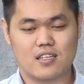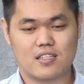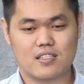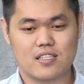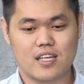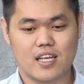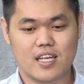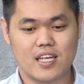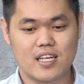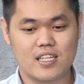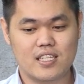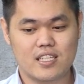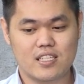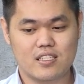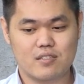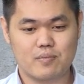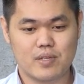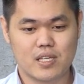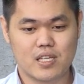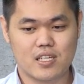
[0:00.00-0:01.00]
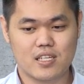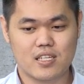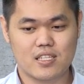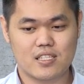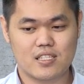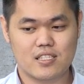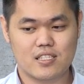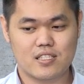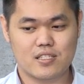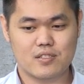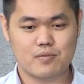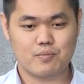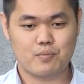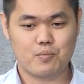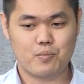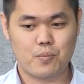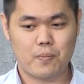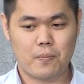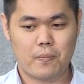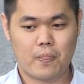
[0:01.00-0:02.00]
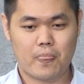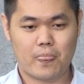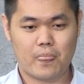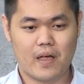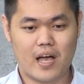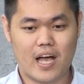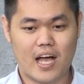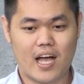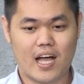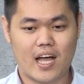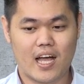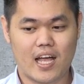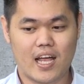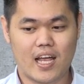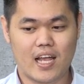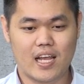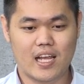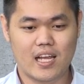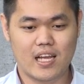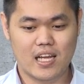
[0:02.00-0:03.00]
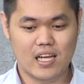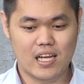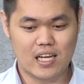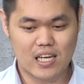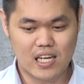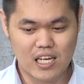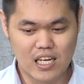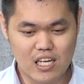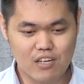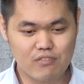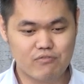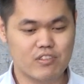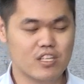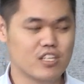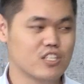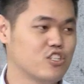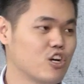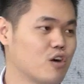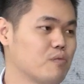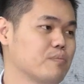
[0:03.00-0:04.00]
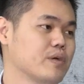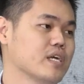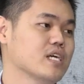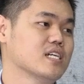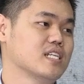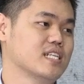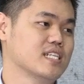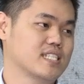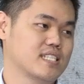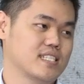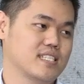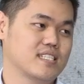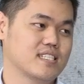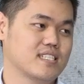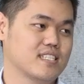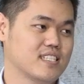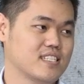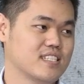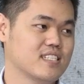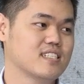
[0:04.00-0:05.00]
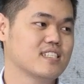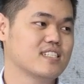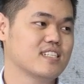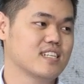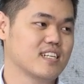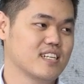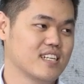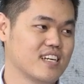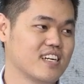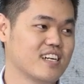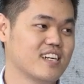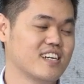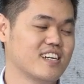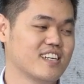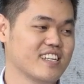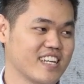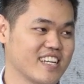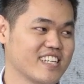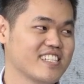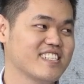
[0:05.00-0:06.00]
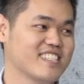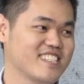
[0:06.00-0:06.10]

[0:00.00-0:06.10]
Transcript: Second is because I love the job being a nurse. Yes.